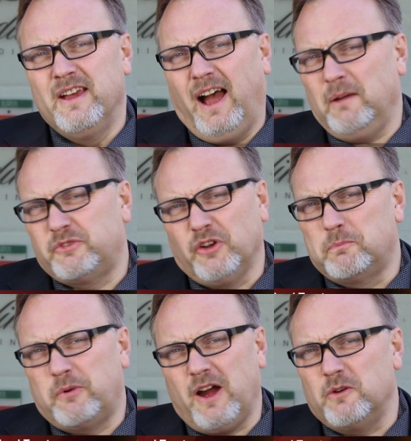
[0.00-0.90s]
I'm
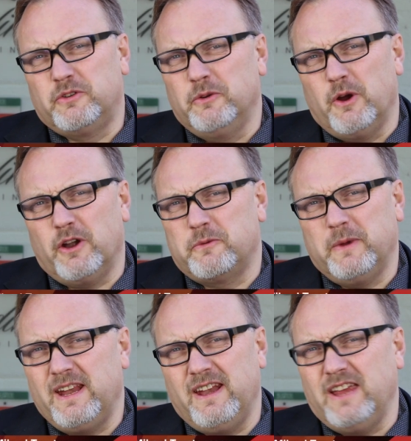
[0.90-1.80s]
so proud to work
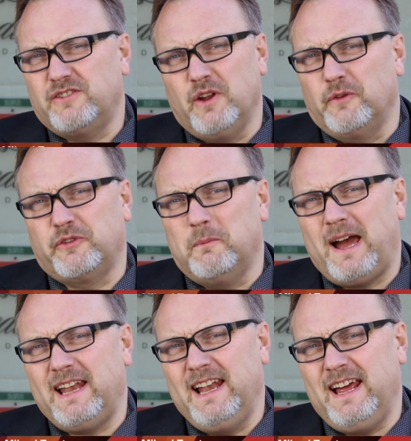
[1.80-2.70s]
with the nation of
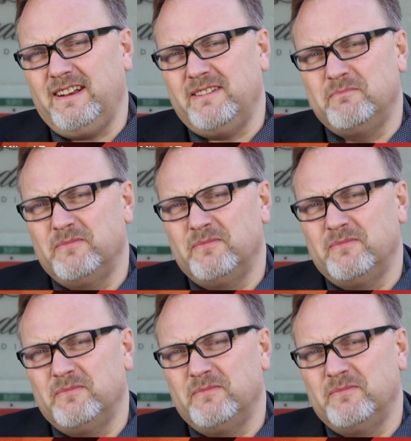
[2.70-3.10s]
Somaliland.